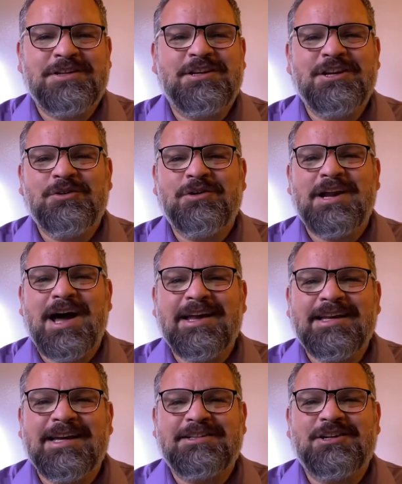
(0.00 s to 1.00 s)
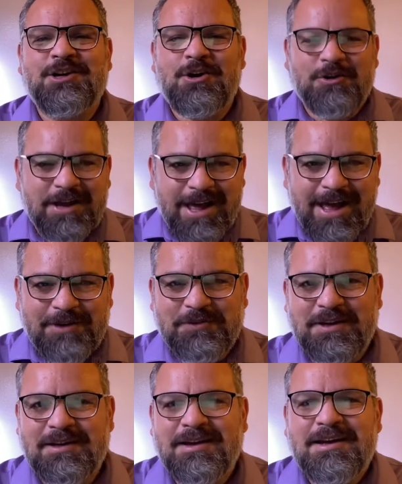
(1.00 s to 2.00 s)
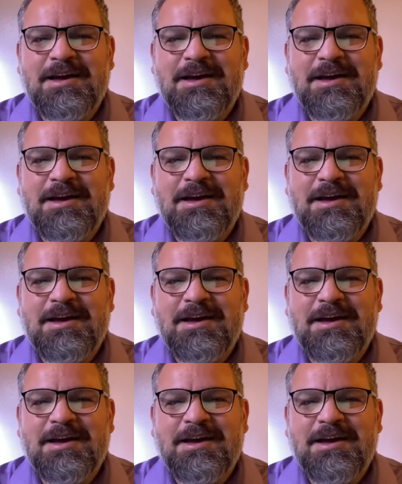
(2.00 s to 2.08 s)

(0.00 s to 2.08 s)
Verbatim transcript: And you and I get to go to heaven